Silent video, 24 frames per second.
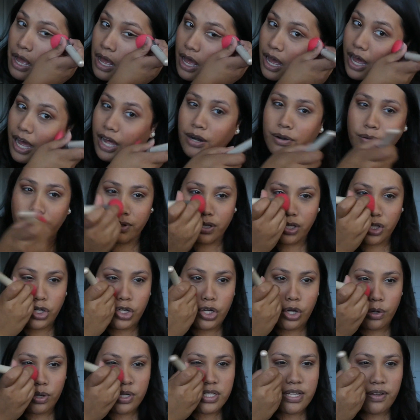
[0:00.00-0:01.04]
I don't really
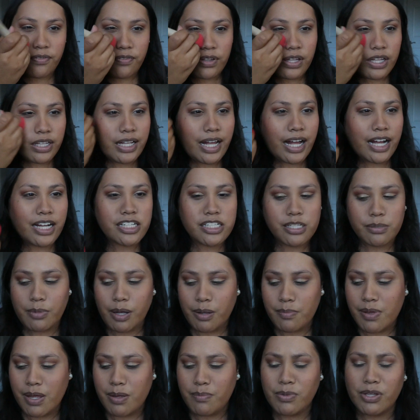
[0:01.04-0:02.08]
know because I feel like that actually might
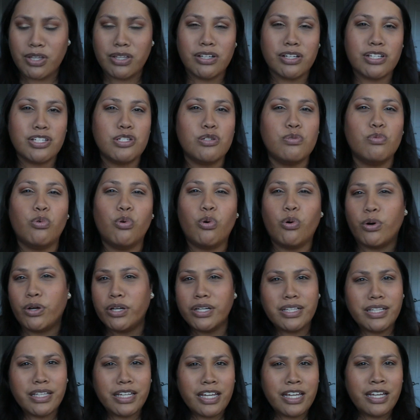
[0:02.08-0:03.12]
make me look too
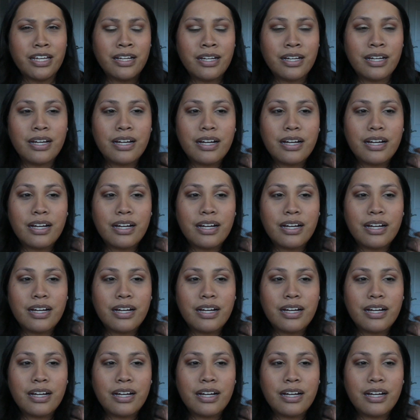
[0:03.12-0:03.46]
oily.